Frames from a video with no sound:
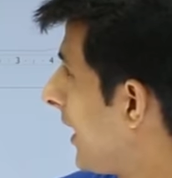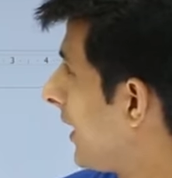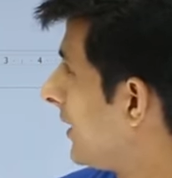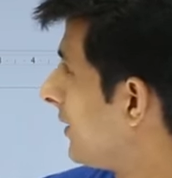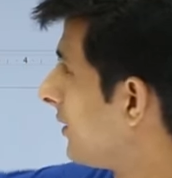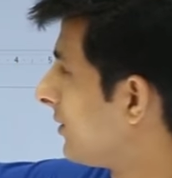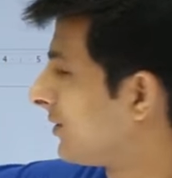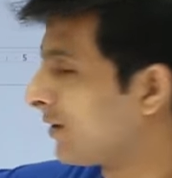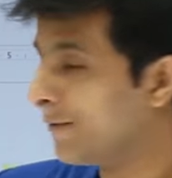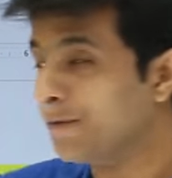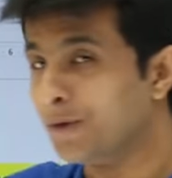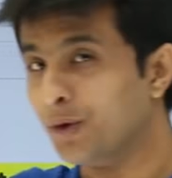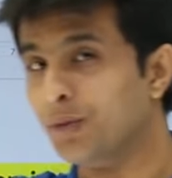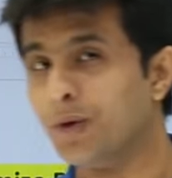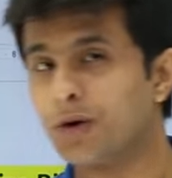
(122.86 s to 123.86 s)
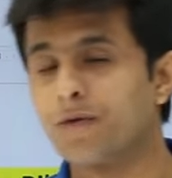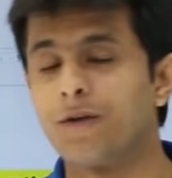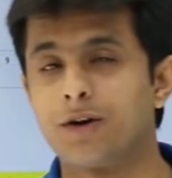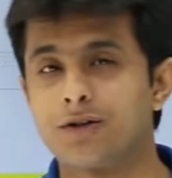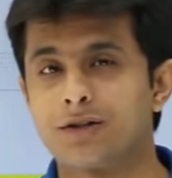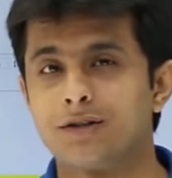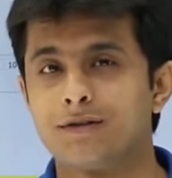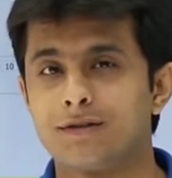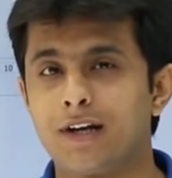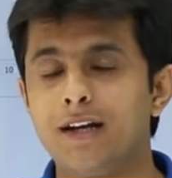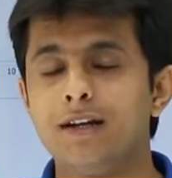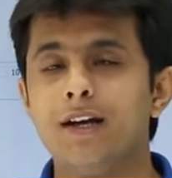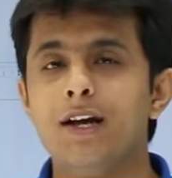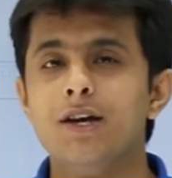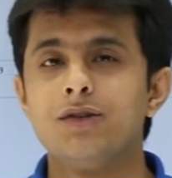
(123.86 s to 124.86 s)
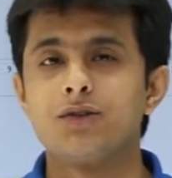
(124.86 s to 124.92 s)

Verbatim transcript: and uh, some few more functions right.